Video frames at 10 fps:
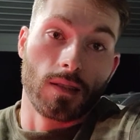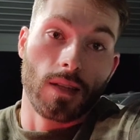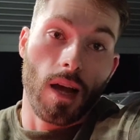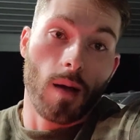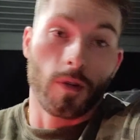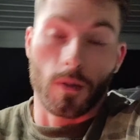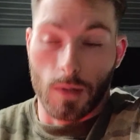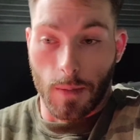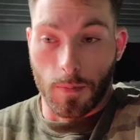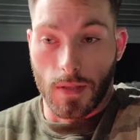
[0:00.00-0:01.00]
I'm gonna
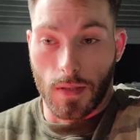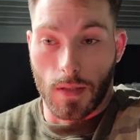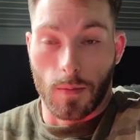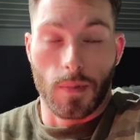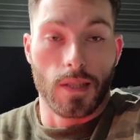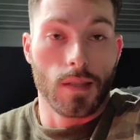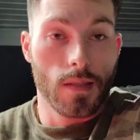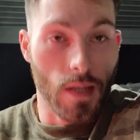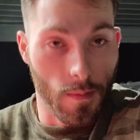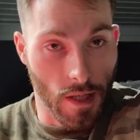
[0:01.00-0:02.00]
wrap this up. It's
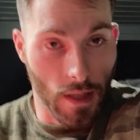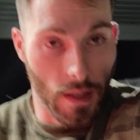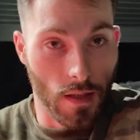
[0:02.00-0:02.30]
time to eat.